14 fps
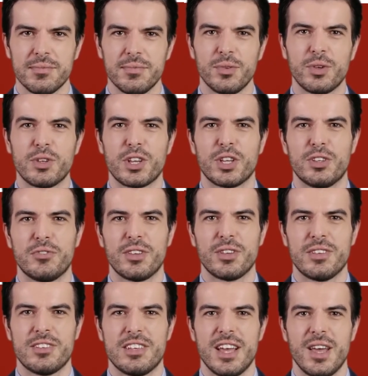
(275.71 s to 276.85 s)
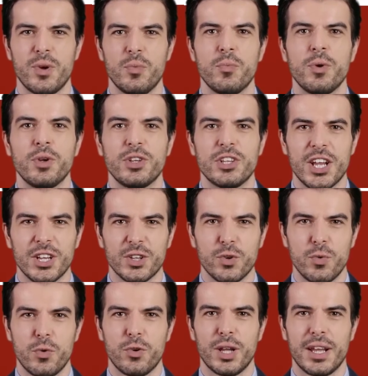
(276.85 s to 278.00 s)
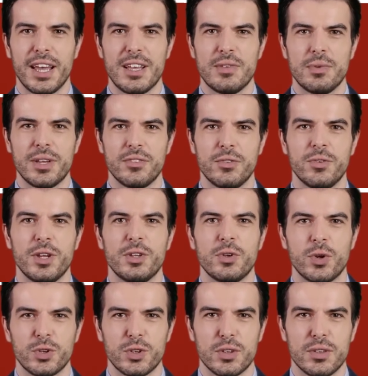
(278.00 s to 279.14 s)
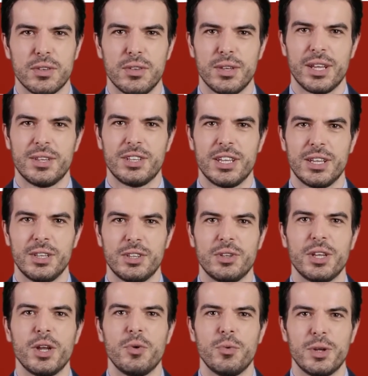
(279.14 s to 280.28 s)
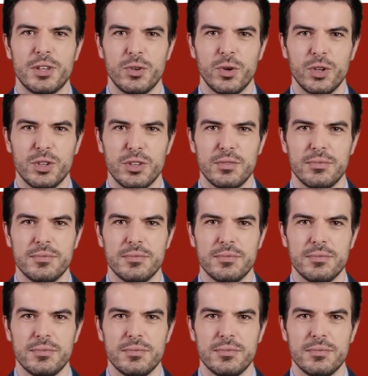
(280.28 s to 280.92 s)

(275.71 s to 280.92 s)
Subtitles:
Receipts from the sale or exchange or replacement of a resource continue to be a resource,